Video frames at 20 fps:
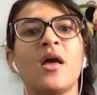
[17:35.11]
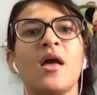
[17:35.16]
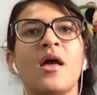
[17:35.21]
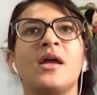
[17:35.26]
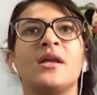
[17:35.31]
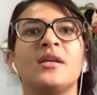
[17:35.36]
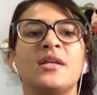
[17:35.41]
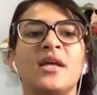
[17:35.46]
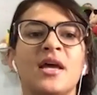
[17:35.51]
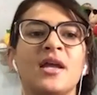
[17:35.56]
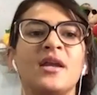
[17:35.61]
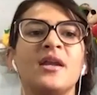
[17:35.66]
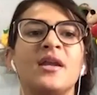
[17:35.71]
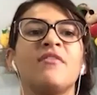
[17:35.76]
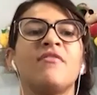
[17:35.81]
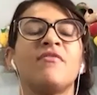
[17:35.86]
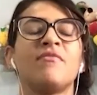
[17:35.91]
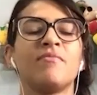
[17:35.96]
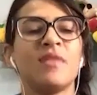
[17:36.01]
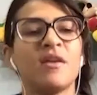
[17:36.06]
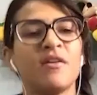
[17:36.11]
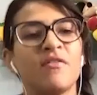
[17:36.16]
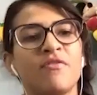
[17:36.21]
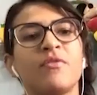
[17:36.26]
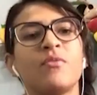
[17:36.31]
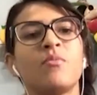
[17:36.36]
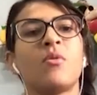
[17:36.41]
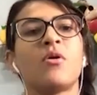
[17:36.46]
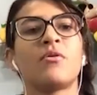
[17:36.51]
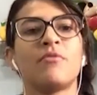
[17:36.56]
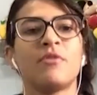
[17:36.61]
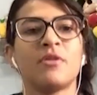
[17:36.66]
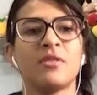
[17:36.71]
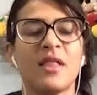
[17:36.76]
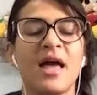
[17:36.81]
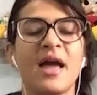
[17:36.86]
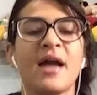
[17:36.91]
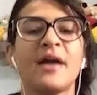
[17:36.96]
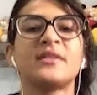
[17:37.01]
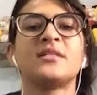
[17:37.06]
And then they feel more
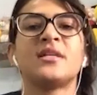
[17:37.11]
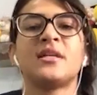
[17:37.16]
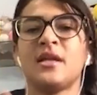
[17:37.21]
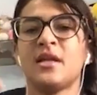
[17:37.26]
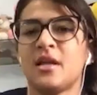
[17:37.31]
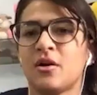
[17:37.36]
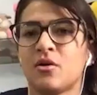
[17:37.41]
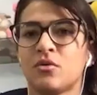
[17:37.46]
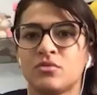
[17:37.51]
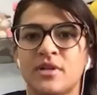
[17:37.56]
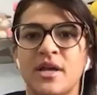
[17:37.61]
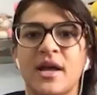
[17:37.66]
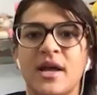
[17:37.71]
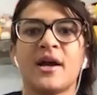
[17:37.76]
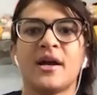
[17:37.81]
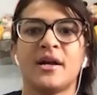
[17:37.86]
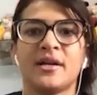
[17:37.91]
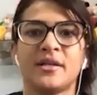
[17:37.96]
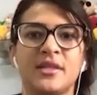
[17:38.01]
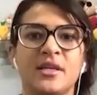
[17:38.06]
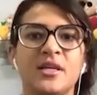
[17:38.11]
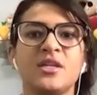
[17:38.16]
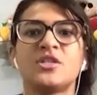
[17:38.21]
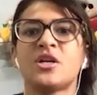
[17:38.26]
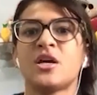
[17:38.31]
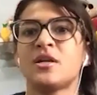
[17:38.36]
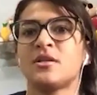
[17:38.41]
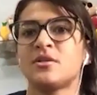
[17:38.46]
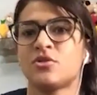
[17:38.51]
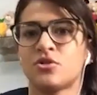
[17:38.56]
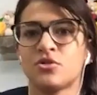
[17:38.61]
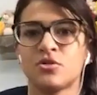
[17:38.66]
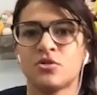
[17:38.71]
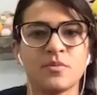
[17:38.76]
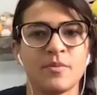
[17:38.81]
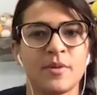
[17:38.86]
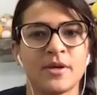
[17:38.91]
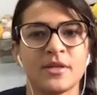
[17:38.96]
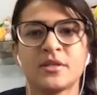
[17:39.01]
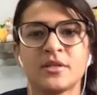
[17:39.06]
relaxed. And then I go there, I teach, I introduce
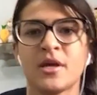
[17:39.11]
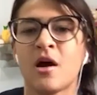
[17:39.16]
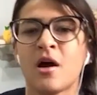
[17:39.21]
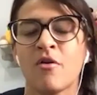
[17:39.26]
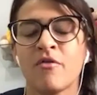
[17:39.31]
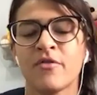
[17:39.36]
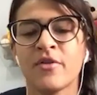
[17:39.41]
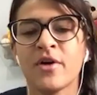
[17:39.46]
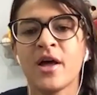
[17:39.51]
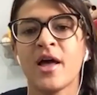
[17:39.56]
myself.